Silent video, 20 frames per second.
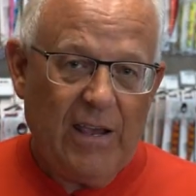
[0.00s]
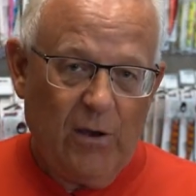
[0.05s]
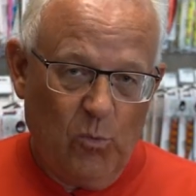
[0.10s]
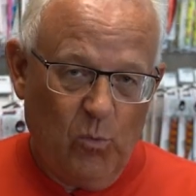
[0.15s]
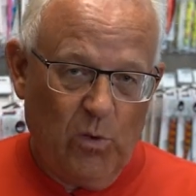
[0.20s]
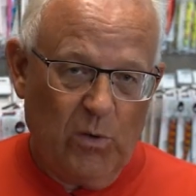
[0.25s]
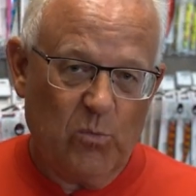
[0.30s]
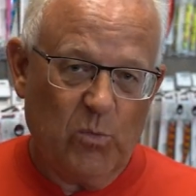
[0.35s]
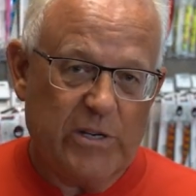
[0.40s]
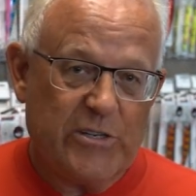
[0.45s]

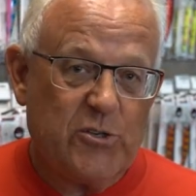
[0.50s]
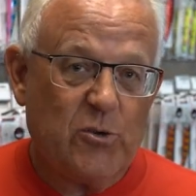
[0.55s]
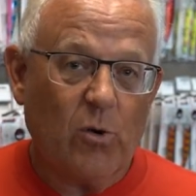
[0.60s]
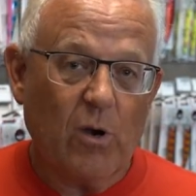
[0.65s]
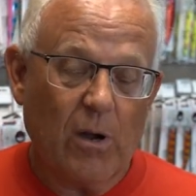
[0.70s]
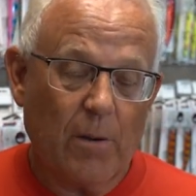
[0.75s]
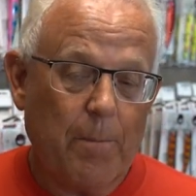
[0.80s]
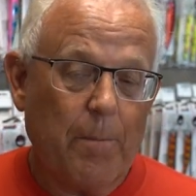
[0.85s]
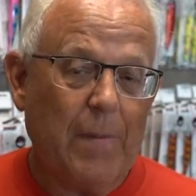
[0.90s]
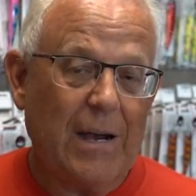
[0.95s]
when we do
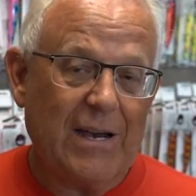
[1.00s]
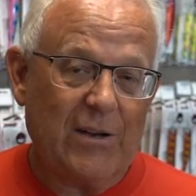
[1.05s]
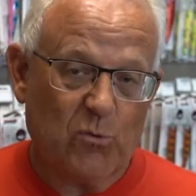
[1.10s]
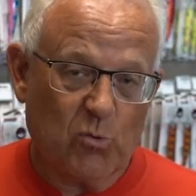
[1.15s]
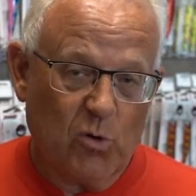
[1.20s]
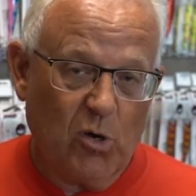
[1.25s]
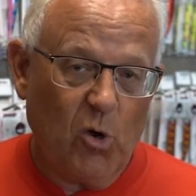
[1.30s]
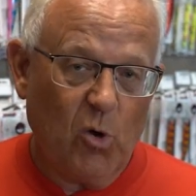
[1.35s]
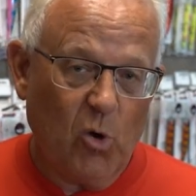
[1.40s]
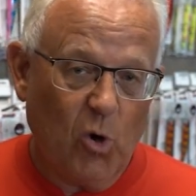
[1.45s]
our
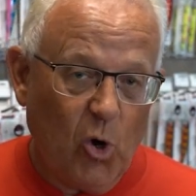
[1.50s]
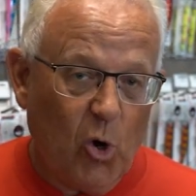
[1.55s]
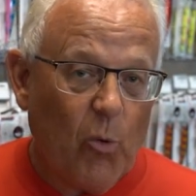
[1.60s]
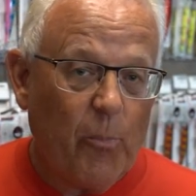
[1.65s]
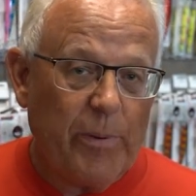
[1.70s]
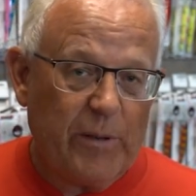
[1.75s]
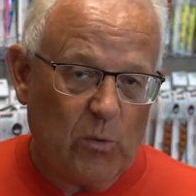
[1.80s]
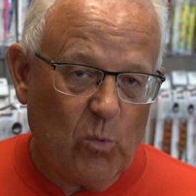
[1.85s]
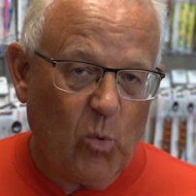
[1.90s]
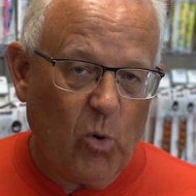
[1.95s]
Monroe
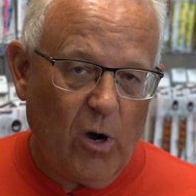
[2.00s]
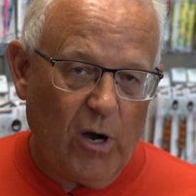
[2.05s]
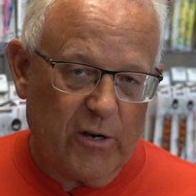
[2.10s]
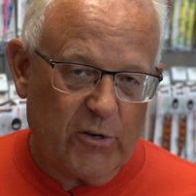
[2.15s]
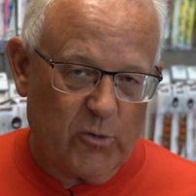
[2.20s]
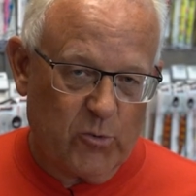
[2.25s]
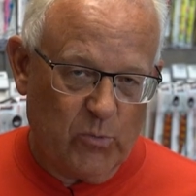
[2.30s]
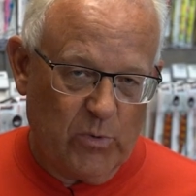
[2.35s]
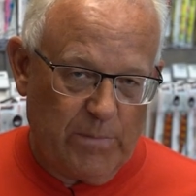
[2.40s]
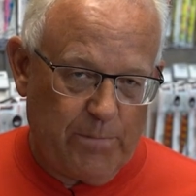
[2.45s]
open
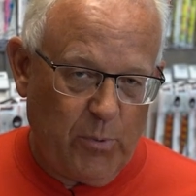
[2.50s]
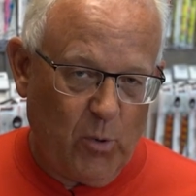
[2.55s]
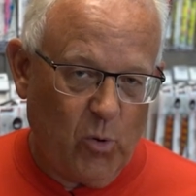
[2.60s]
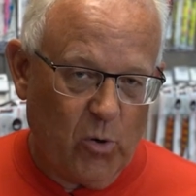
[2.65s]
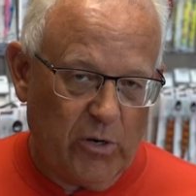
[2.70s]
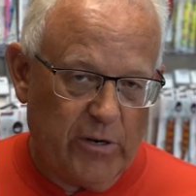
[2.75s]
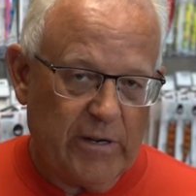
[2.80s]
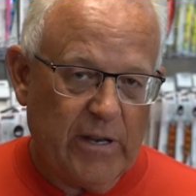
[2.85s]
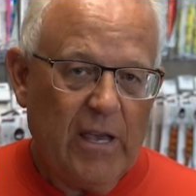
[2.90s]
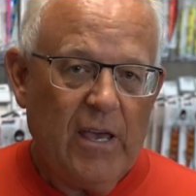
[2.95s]
water
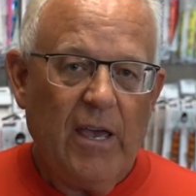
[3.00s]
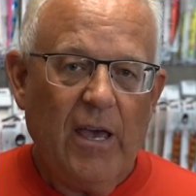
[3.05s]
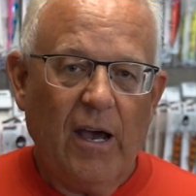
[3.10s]
report,